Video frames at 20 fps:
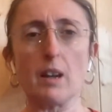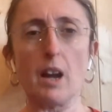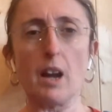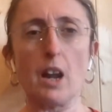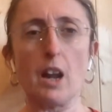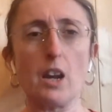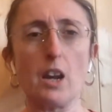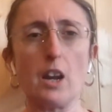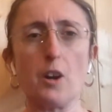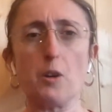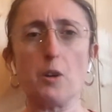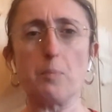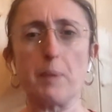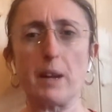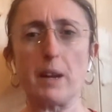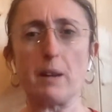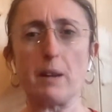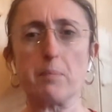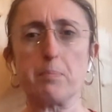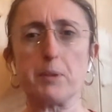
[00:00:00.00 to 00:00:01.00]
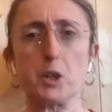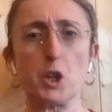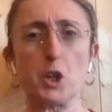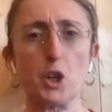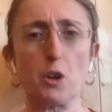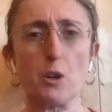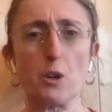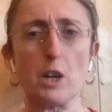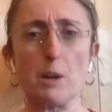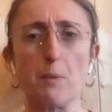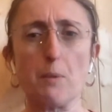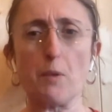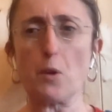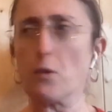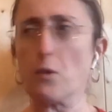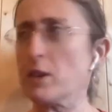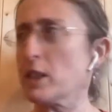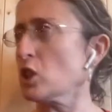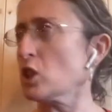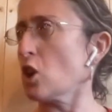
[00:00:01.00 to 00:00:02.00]
little bit peculiar with
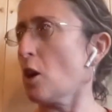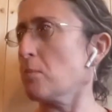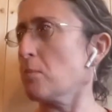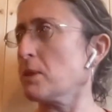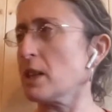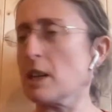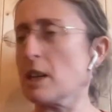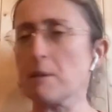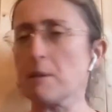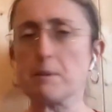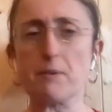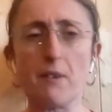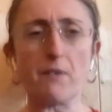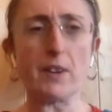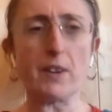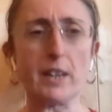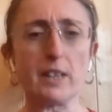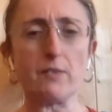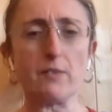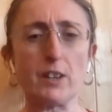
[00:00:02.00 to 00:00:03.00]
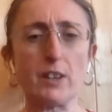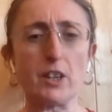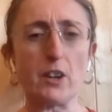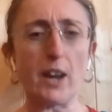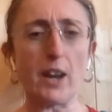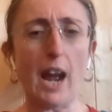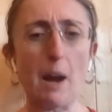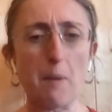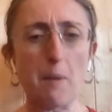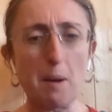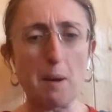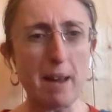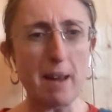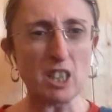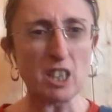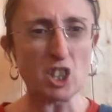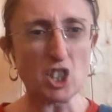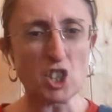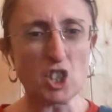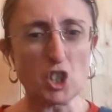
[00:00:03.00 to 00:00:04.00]
all these top tips. They're thinking they don't know how I
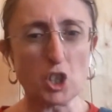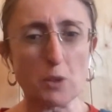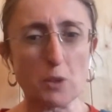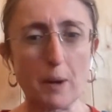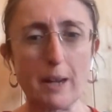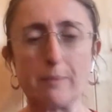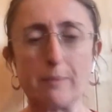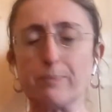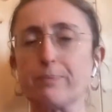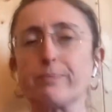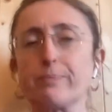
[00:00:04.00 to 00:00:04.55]
managed to do it.